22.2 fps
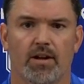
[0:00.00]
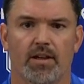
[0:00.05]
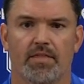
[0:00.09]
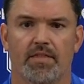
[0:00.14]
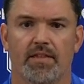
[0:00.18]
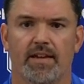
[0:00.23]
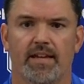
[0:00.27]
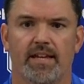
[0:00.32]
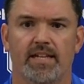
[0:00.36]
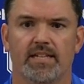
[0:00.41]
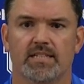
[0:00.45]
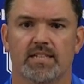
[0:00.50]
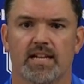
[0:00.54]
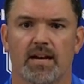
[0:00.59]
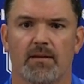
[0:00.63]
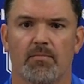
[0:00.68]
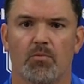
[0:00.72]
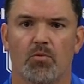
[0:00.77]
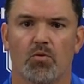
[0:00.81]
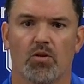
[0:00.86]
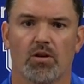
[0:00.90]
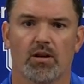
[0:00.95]
think he's
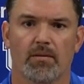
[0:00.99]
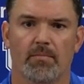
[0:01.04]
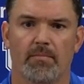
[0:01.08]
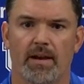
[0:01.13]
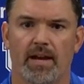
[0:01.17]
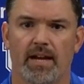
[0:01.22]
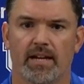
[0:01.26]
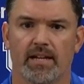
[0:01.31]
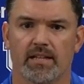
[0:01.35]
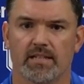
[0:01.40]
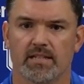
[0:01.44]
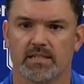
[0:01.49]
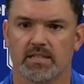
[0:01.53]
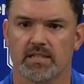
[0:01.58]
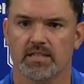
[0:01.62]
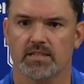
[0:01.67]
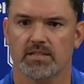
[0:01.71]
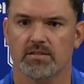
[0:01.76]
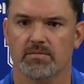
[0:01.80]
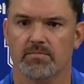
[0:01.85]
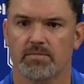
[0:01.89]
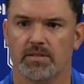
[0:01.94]
got more command of the
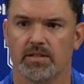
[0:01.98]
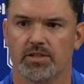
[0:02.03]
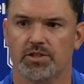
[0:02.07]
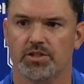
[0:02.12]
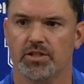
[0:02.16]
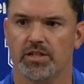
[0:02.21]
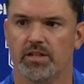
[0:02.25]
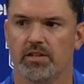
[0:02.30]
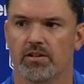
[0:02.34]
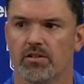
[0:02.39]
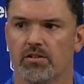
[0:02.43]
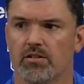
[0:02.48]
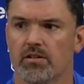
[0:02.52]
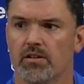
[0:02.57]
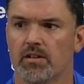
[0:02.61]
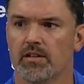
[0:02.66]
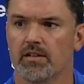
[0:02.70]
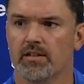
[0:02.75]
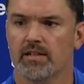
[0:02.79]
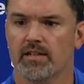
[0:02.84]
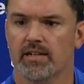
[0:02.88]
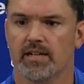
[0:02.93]
system this year.
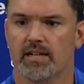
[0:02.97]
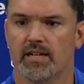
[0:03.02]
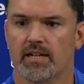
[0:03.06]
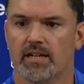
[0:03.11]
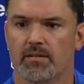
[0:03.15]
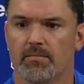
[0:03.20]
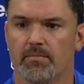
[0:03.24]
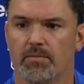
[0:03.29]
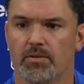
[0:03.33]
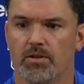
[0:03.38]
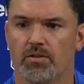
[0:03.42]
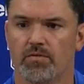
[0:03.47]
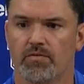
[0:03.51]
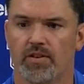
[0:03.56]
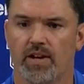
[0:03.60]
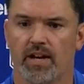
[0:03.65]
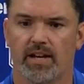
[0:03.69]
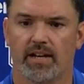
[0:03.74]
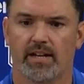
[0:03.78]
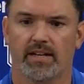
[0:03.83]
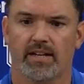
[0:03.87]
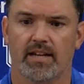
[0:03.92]
You've
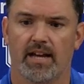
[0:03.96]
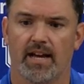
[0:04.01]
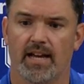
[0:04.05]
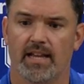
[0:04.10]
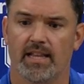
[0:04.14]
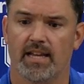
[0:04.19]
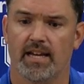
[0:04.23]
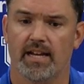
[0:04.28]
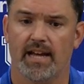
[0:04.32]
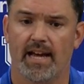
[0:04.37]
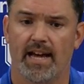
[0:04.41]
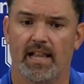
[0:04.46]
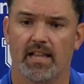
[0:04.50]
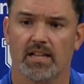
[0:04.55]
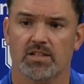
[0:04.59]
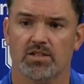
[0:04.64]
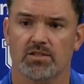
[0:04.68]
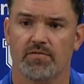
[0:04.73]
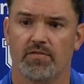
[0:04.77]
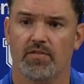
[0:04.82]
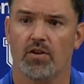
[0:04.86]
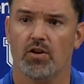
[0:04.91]
got a guy like
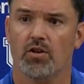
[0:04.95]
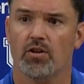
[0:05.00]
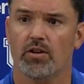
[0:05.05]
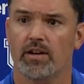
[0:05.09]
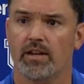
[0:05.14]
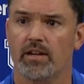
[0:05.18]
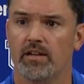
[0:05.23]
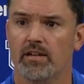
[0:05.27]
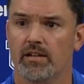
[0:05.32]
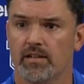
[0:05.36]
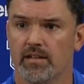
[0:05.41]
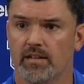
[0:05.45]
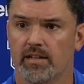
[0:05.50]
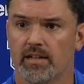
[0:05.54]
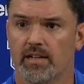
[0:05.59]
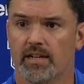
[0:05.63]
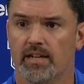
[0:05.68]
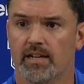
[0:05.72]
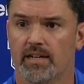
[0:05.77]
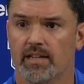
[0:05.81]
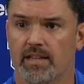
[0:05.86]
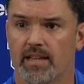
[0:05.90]
Alex Safari
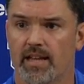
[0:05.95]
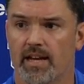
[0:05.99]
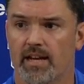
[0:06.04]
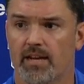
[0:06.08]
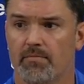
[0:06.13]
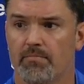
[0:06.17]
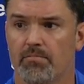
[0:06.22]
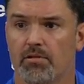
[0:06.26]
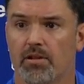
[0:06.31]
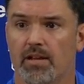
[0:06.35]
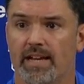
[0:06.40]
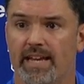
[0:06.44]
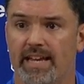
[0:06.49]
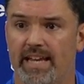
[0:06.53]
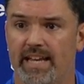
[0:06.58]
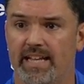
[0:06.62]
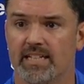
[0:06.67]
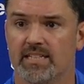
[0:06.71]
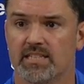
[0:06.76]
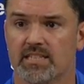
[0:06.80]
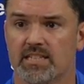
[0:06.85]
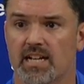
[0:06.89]
that can play
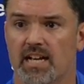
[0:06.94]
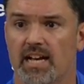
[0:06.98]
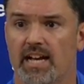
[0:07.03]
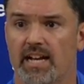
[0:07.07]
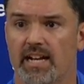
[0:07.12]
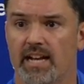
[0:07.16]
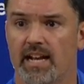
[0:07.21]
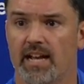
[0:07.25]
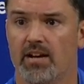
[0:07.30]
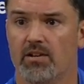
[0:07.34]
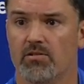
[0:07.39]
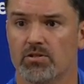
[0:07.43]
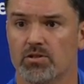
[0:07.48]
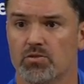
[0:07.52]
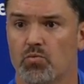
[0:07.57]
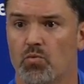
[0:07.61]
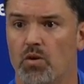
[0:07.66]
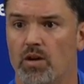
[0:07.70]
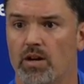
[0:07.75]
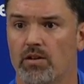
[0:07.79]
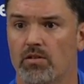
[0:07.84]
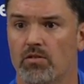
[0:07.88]
inside now as
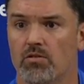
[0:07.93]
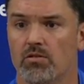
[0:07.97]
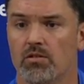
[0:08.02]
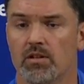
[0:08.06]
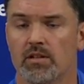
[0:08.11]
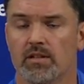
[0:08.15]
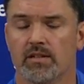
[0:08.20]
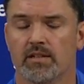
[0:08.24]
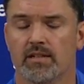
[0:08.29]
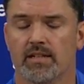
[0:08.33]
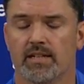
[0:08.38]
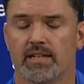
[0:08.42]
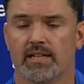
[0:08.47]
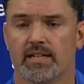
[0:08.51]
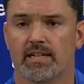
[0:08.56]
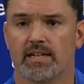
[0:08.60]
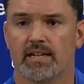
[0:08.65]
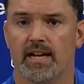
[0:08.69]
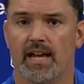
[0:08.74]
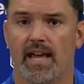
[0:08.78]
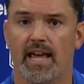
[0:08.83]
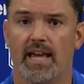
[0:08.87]
well
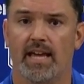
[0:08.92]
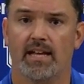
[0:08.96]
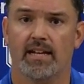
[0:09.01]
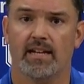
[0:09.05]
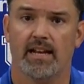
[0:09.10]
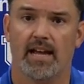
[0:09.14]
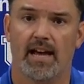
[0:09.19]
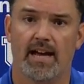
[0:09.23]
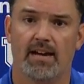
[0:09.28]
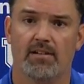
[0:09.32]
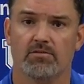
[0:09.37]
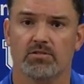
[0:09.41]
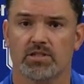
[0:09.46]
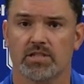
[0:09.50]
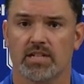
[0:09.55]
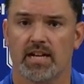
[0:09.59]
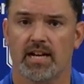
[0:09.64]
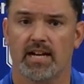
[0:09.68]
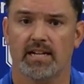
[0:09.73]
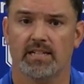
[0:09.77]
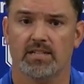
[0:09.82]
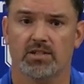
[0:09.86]
and
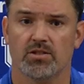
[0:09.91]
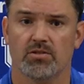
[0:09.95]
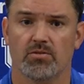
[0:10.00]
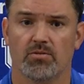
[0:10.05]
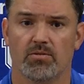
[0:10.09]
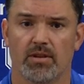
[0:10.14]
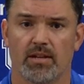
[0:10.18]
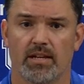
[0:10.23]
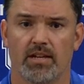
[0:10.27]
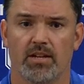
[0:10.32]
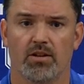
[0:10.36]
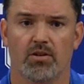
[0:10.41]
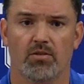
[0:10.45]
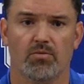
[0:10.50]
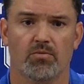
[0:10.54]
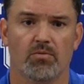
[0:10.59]
outside. So, he